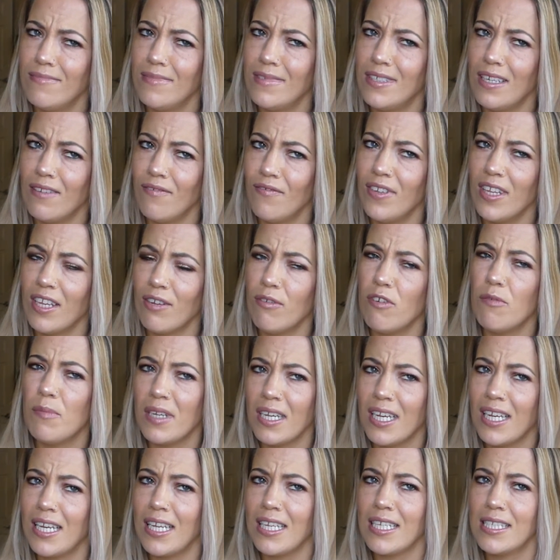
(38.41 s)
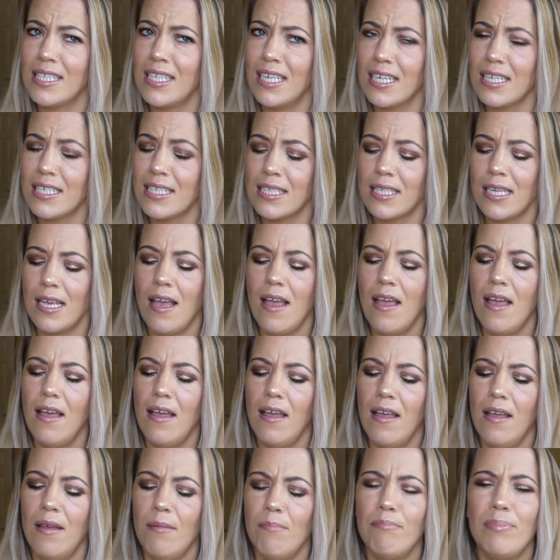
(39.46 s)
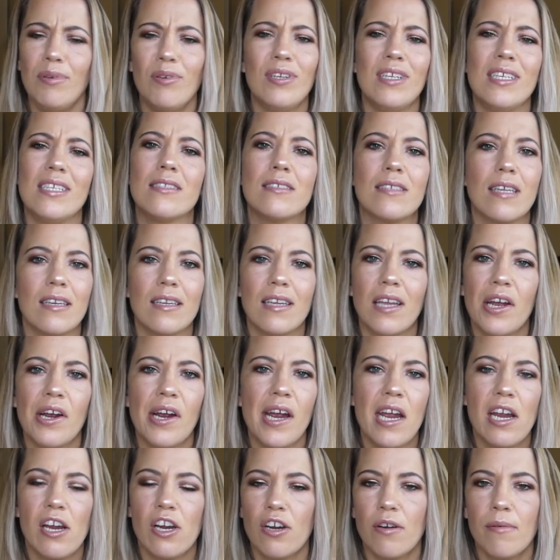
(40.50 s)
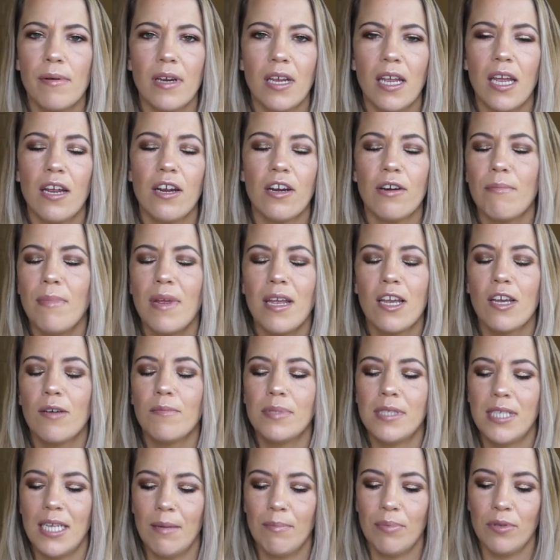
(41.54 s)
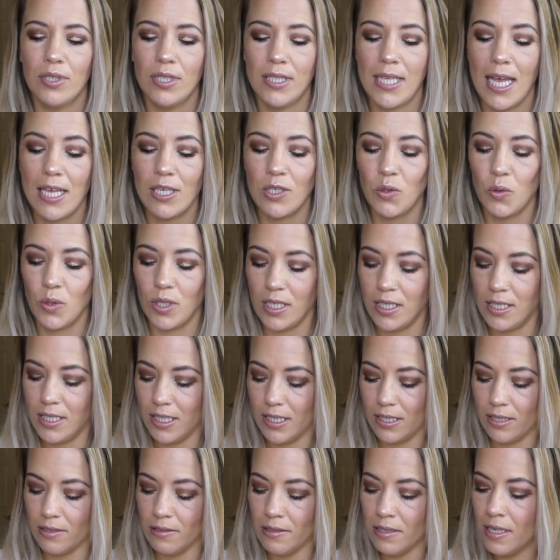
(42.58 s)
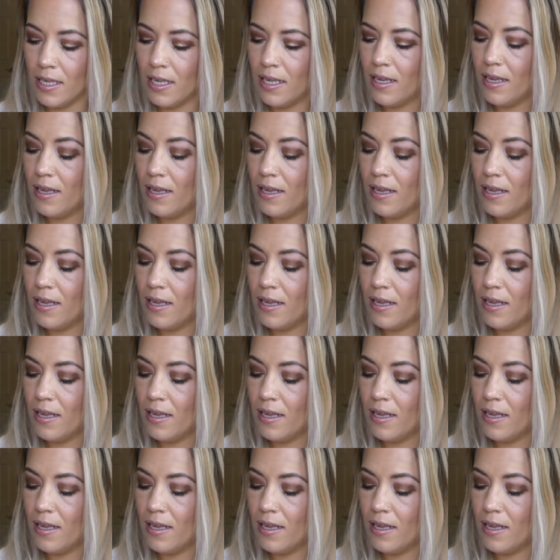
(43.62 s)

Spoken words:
I feel like we've been getting 6. Beauty, skincare, hair care, makeup samples, that sort of deal.